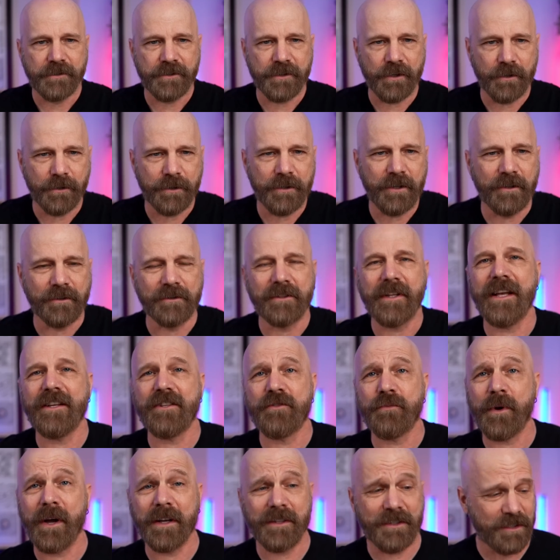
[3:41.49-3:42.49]
So, you know,
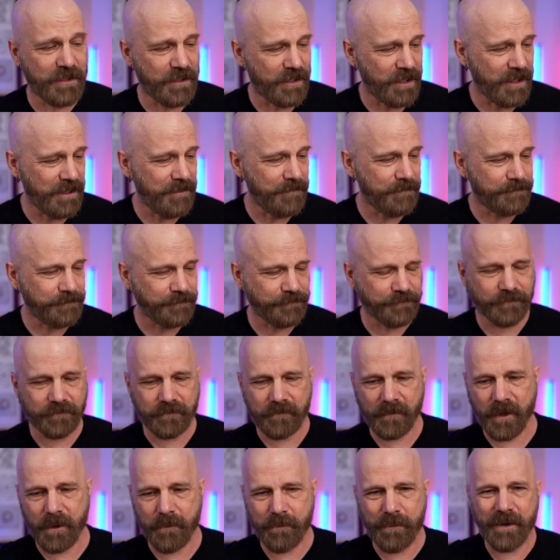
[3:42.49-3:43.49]
taste-wise, it's good.
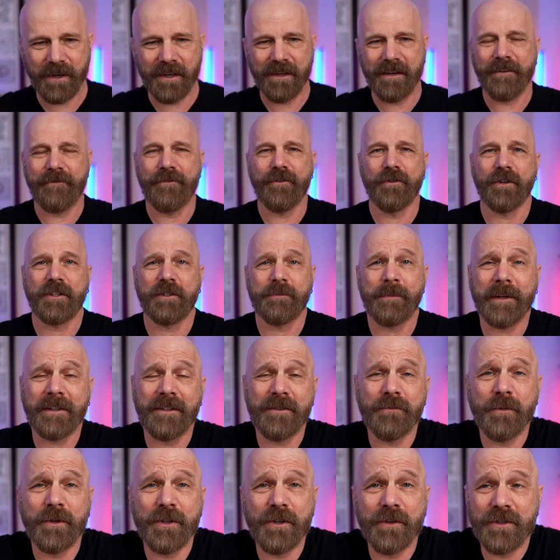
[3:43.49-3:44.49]
But if you're
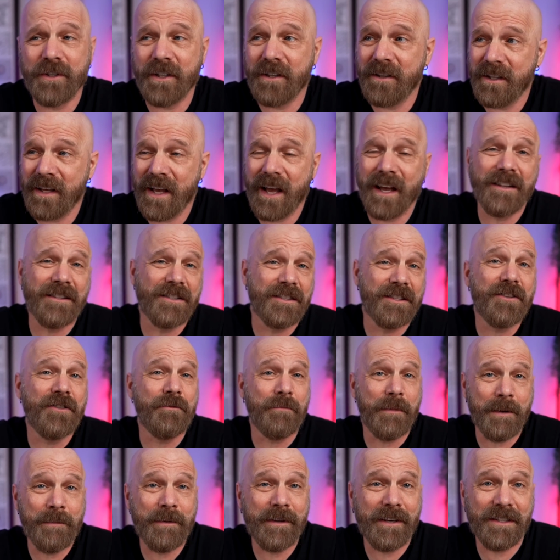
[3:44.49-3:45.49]
expecting what you see in the ads, you
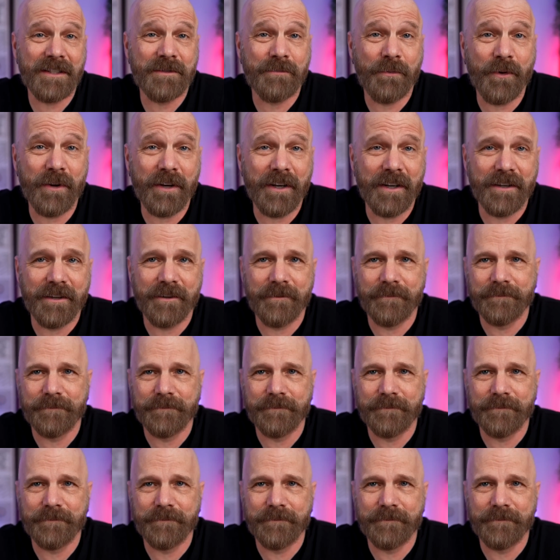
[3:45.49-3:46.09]
may be disappointed.